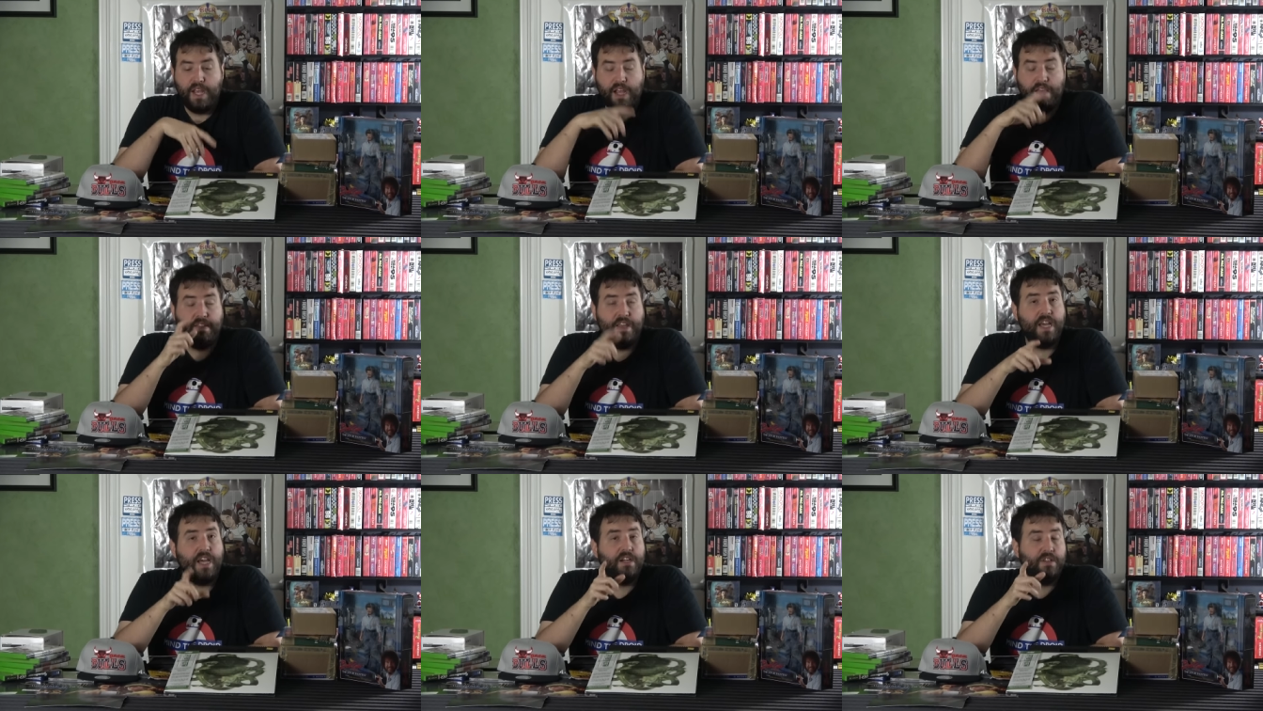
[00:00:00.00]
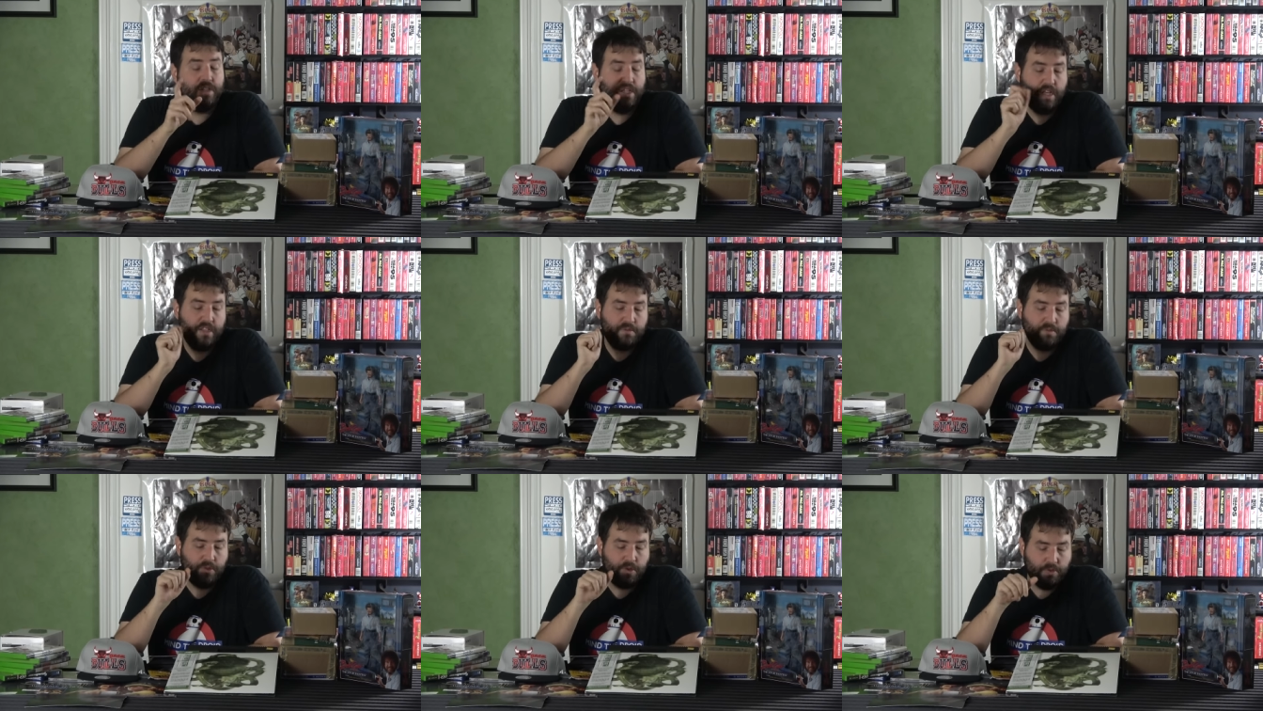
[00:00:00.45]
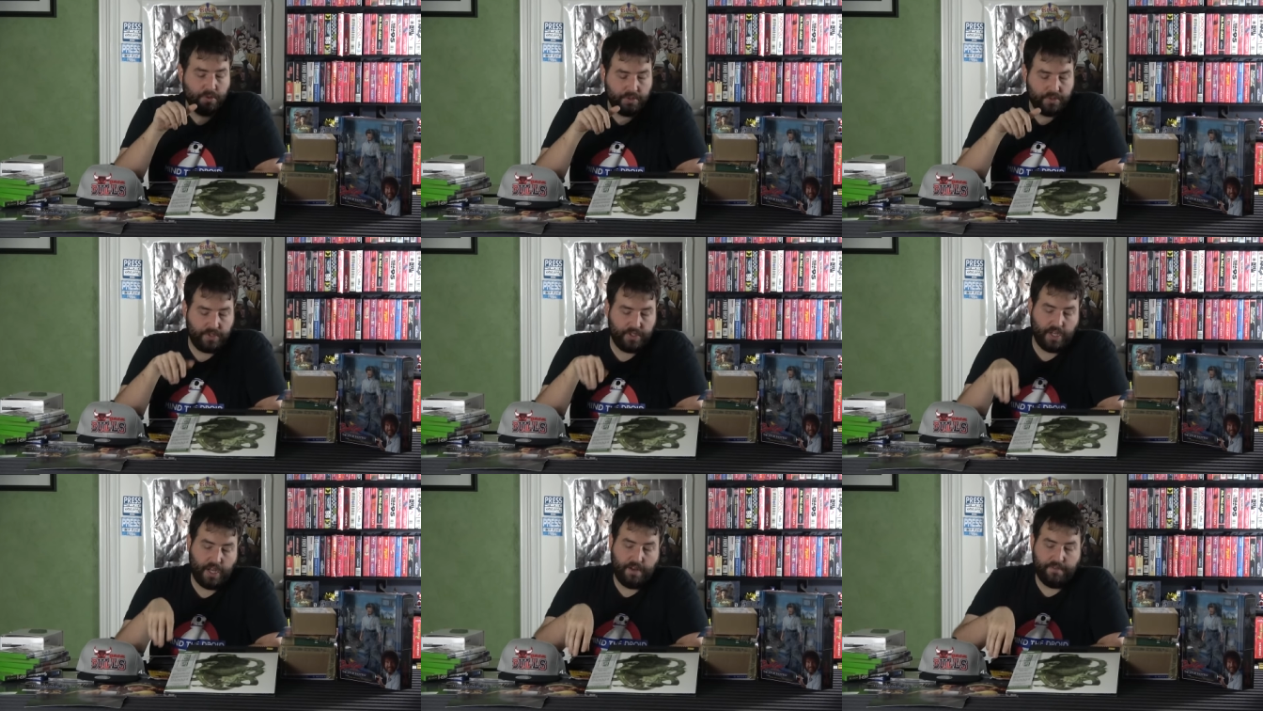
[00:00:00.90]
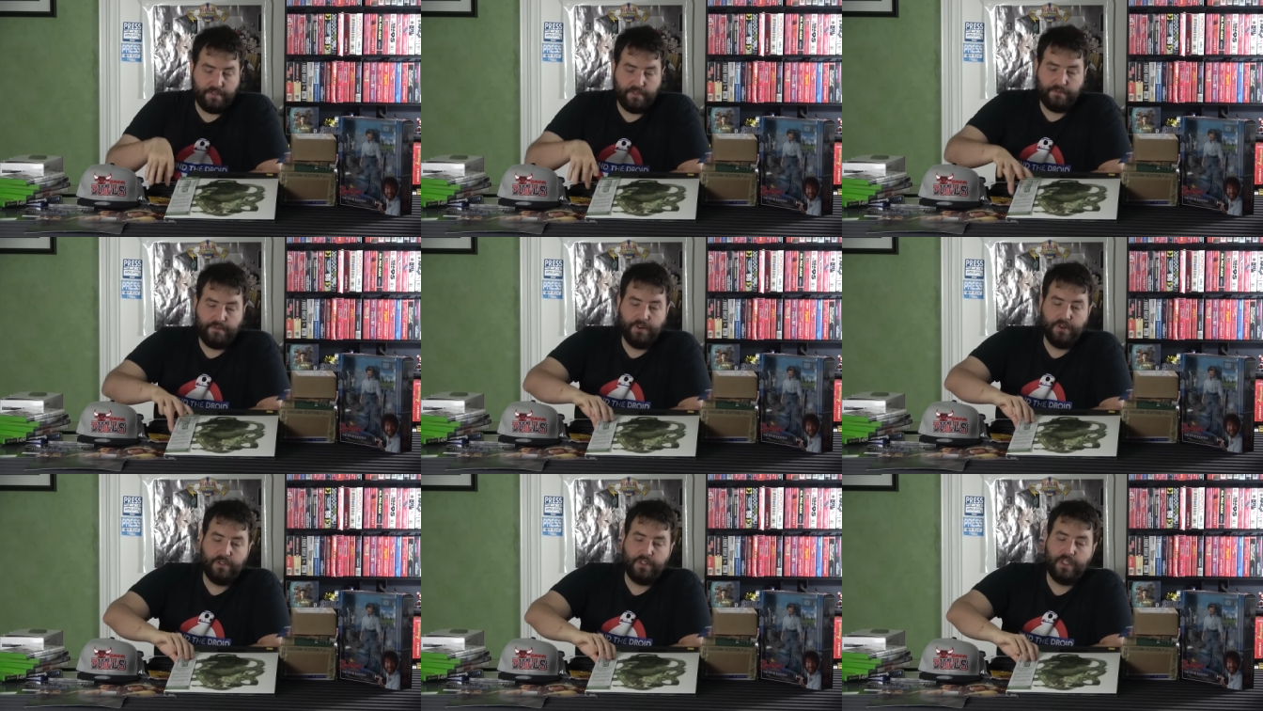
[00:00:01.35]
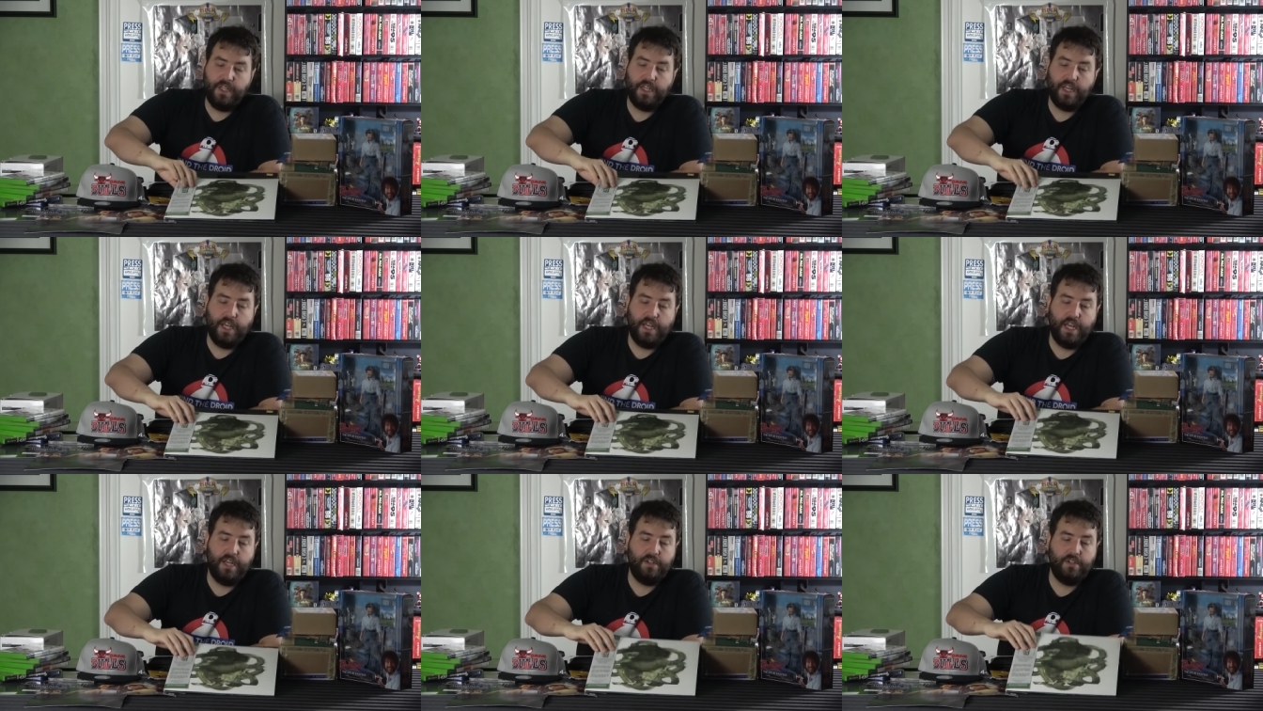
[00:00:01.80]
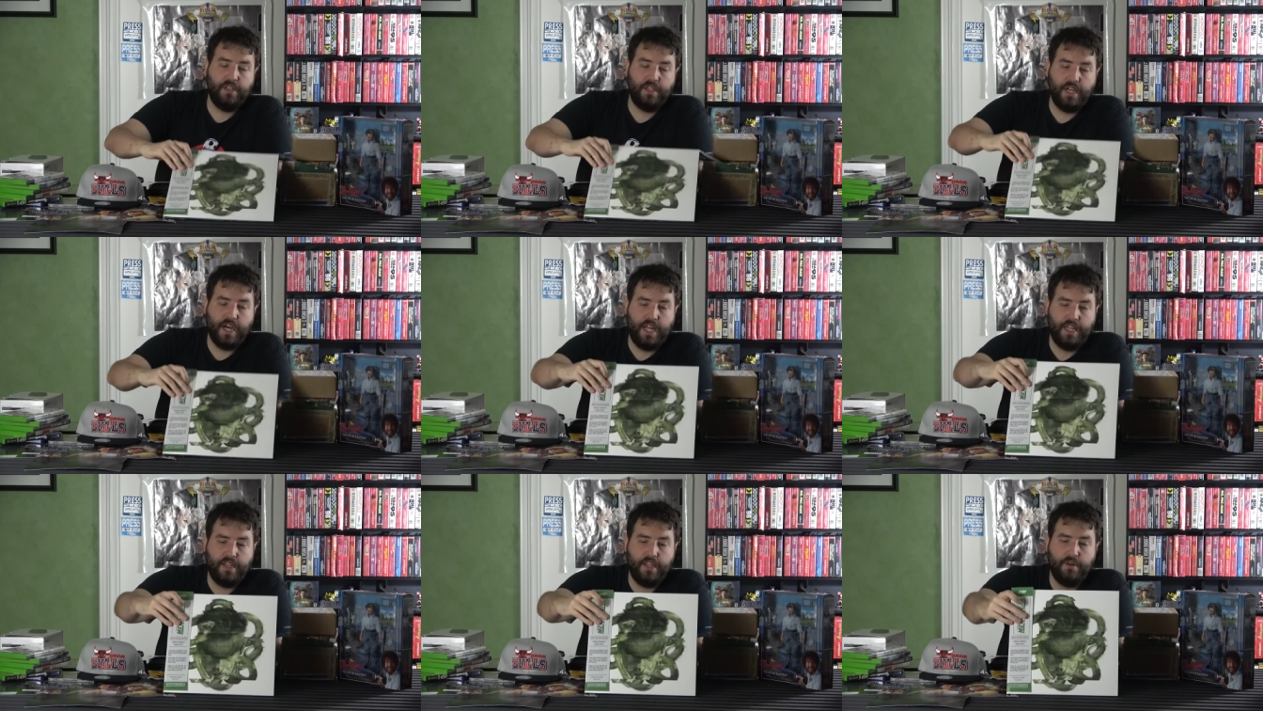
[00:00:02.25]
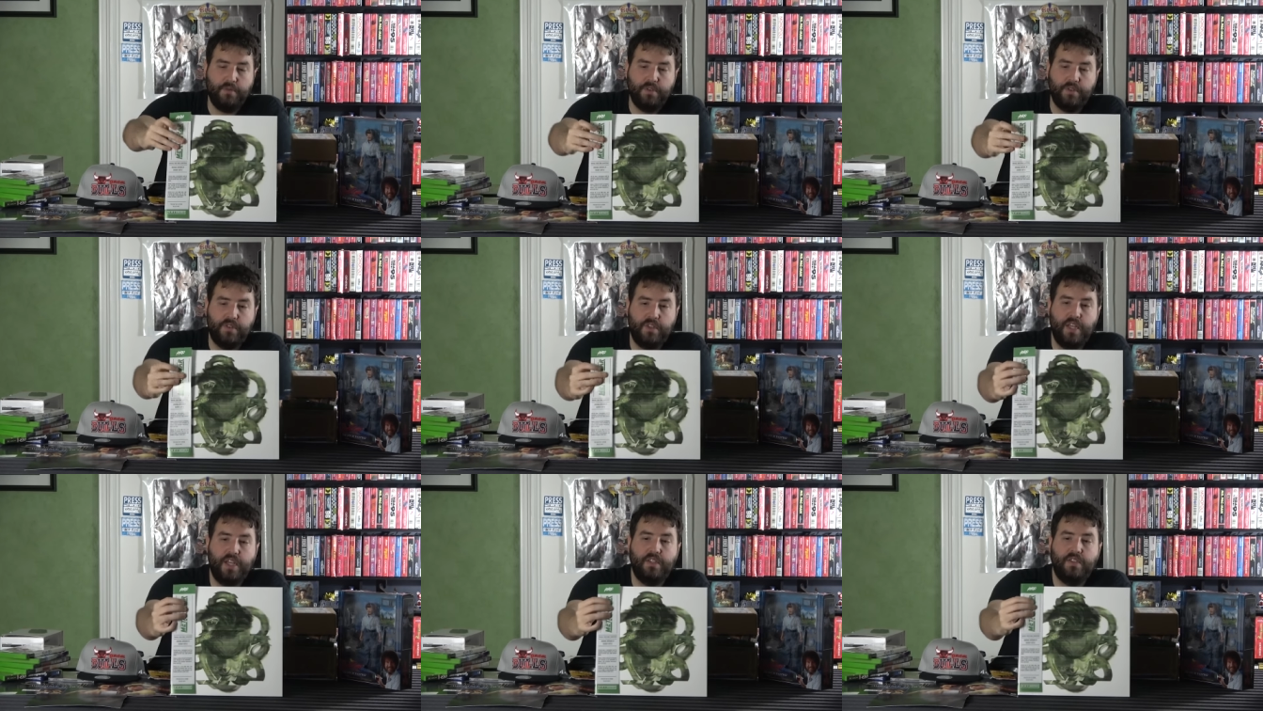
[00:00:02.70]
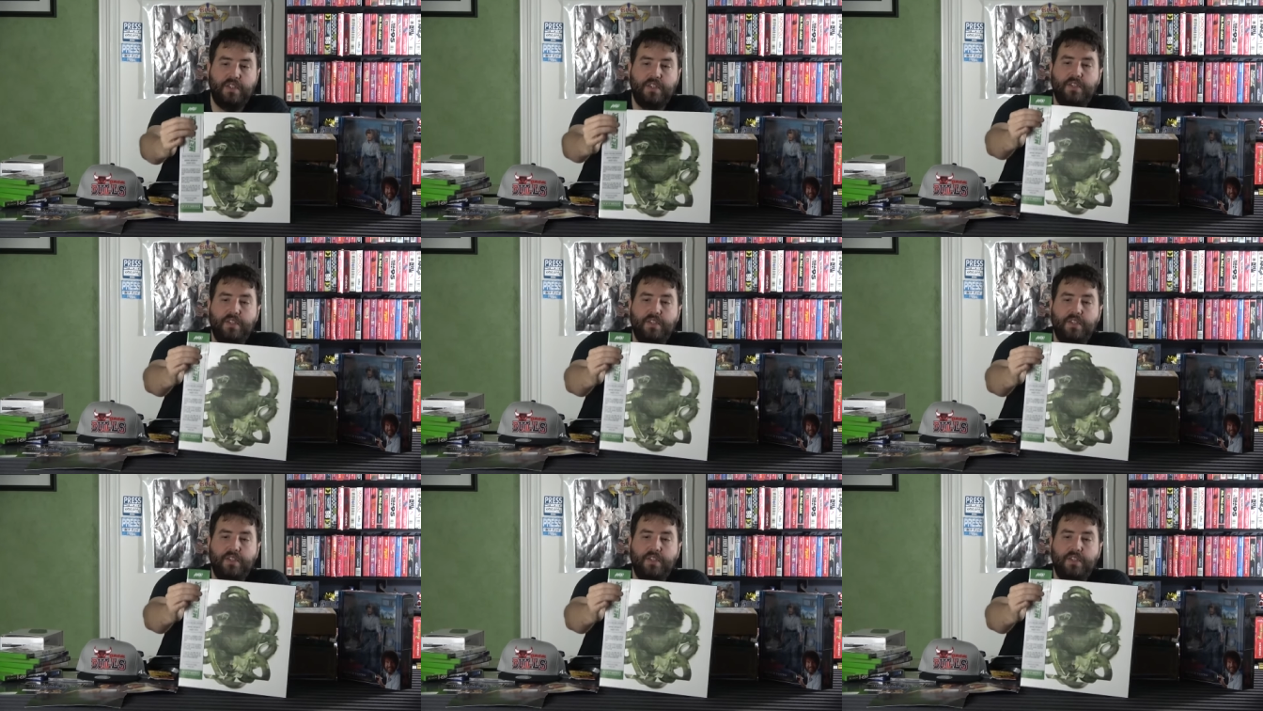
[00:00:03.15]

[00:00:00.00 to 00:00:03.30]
And they actually had some cool stuff. The first thing I actually got there was this.